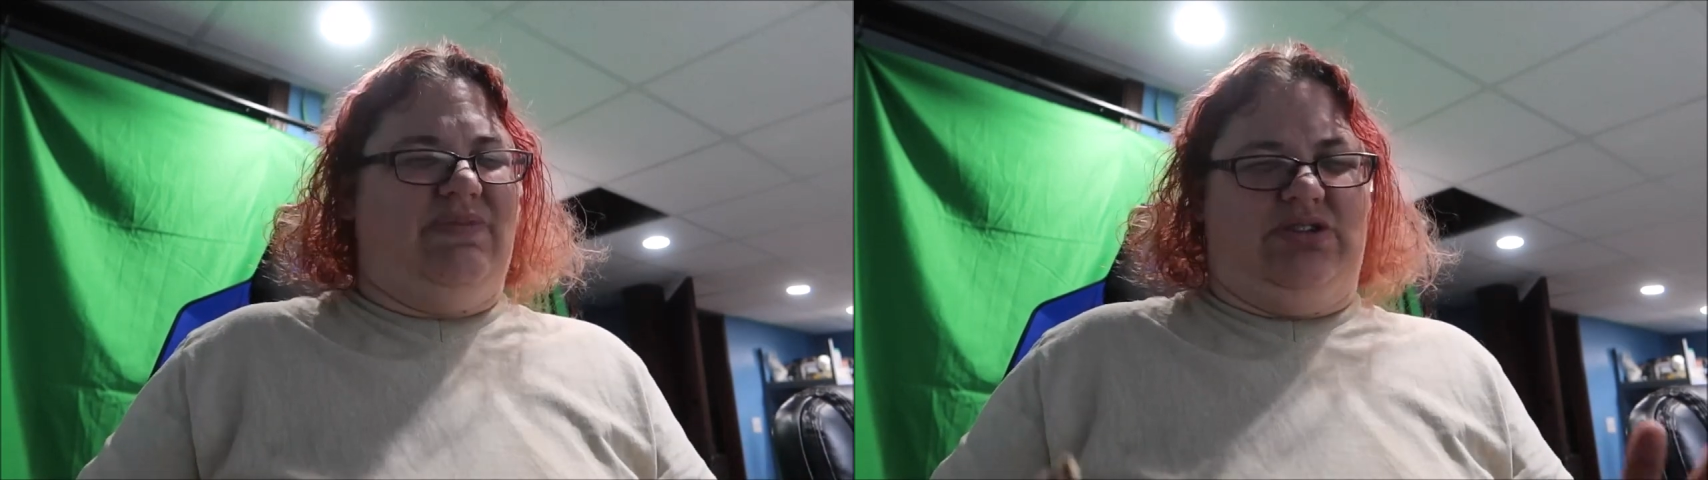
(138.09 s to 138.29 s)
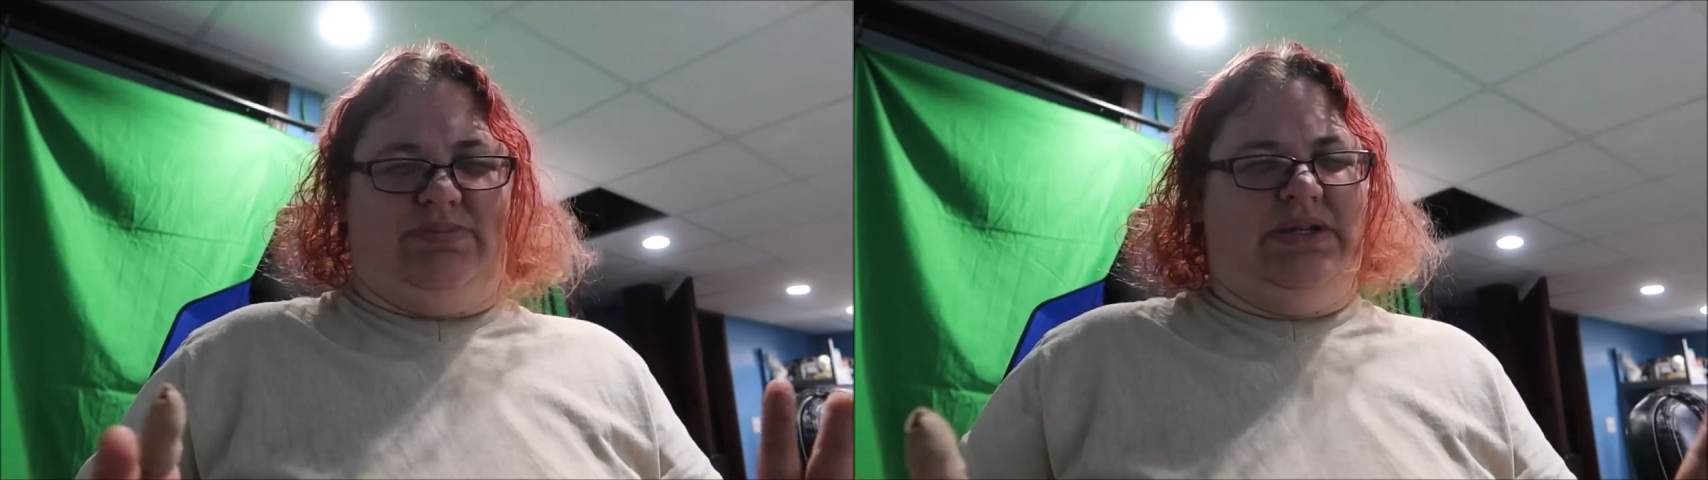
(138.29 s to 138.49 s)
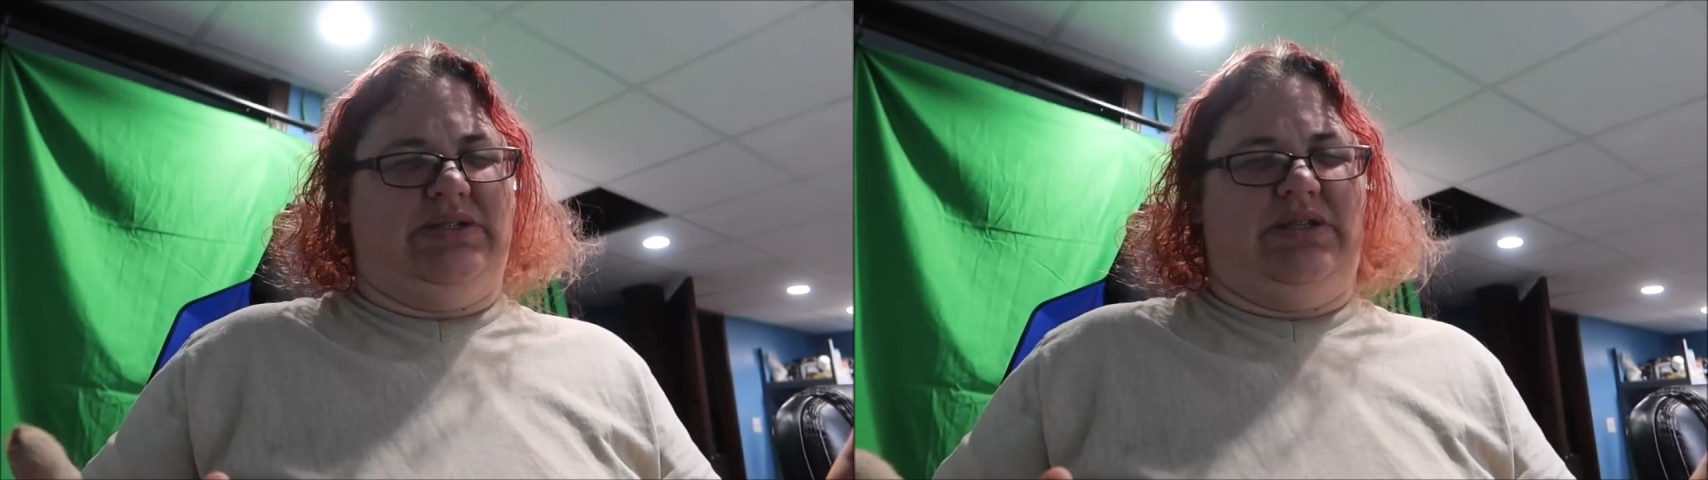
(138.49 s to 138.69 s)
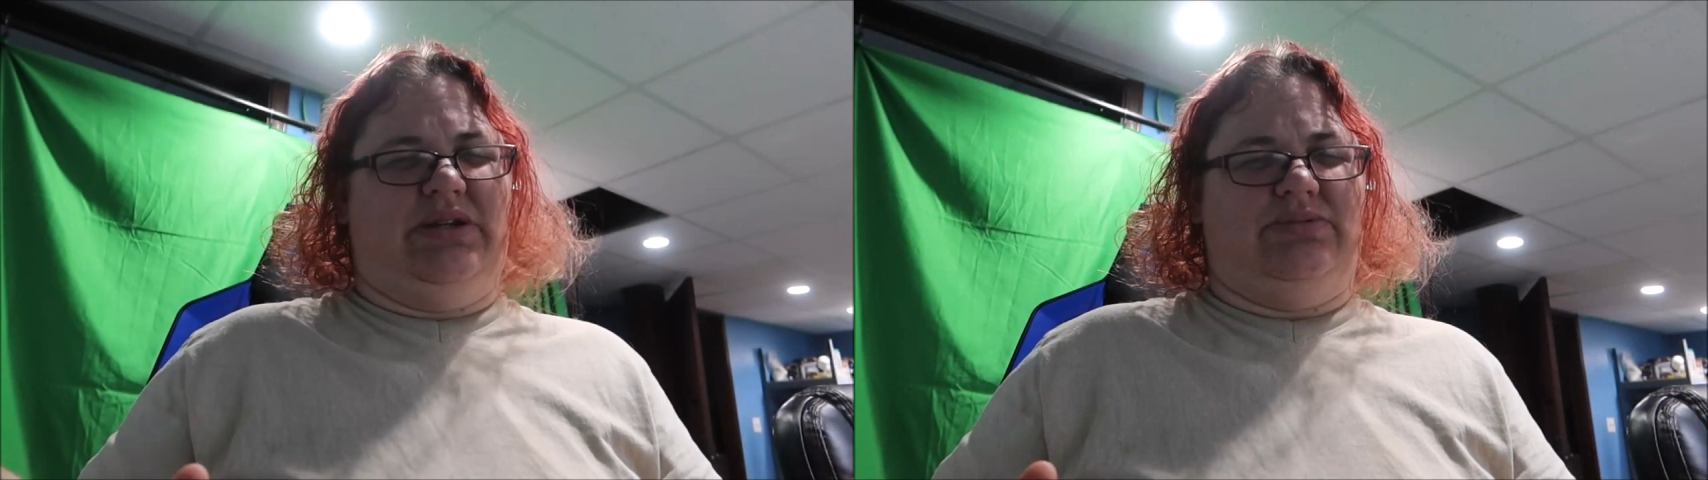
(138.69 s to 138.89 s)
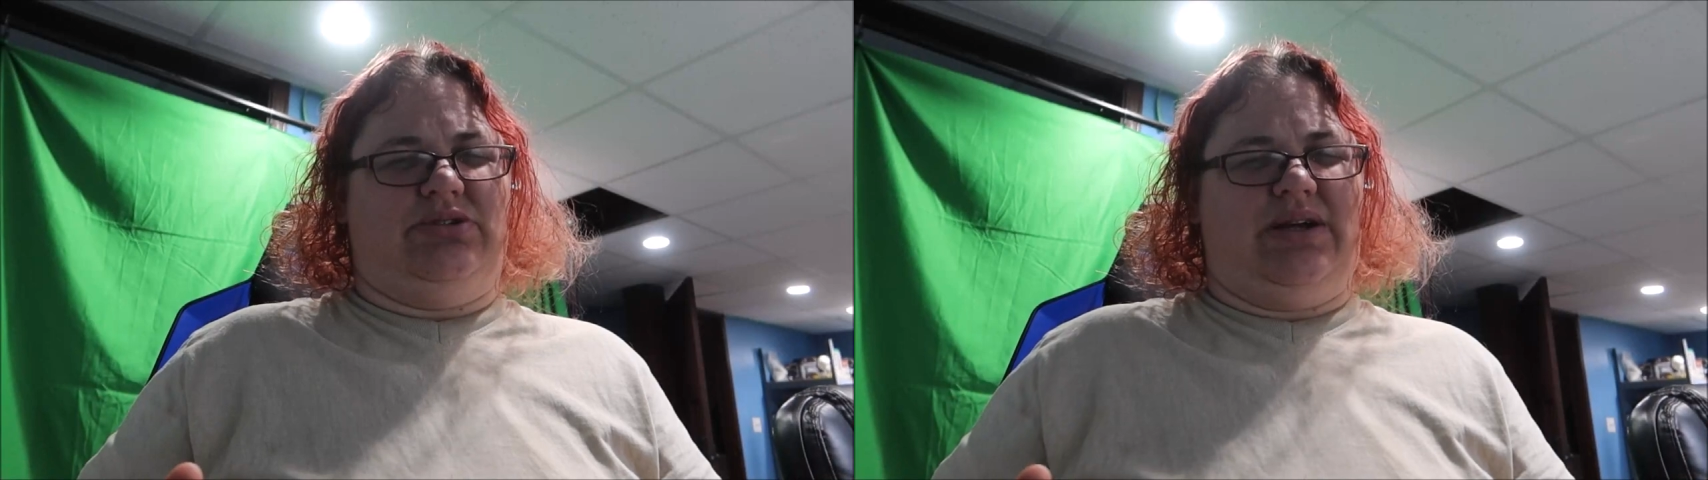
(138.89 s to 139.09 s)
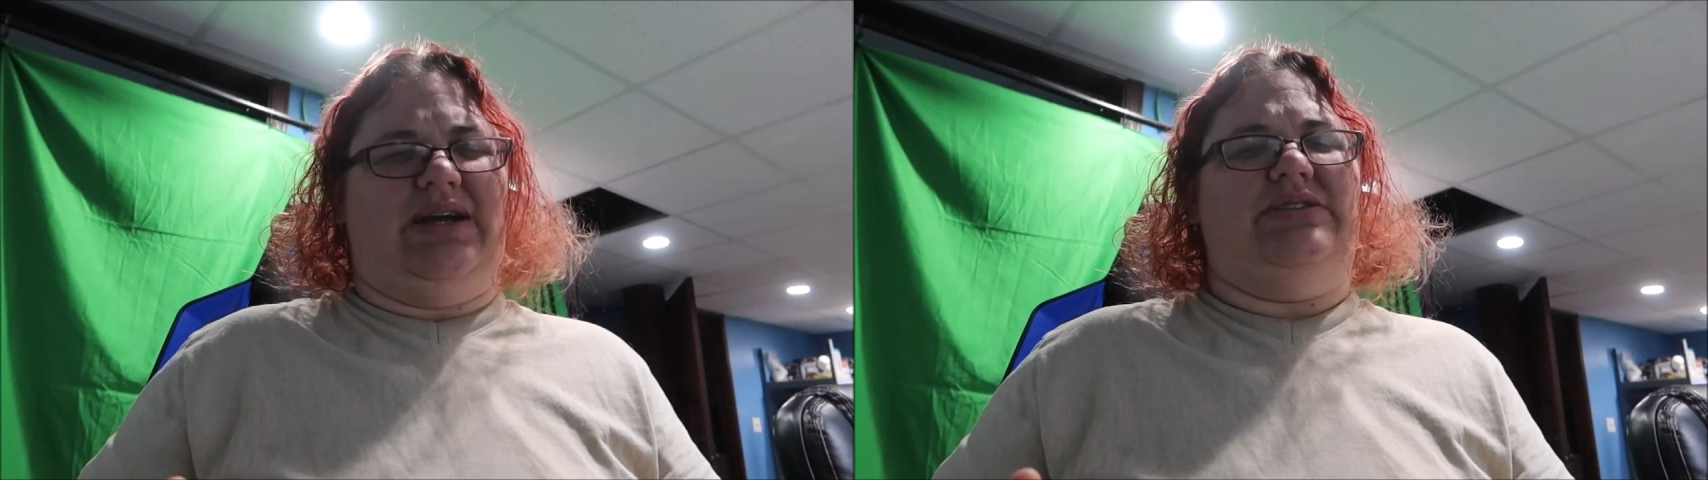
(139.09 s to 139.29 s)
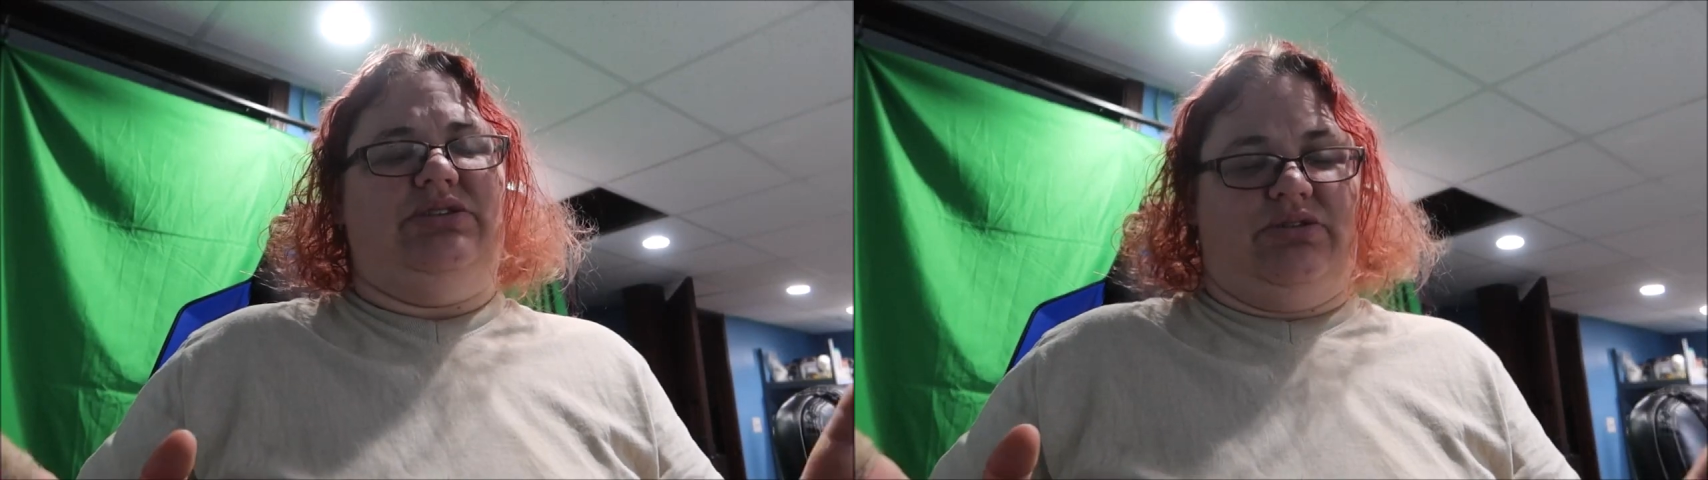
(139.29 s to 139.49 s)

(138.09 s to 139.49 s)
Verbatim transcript: You speak to the dumpster gods,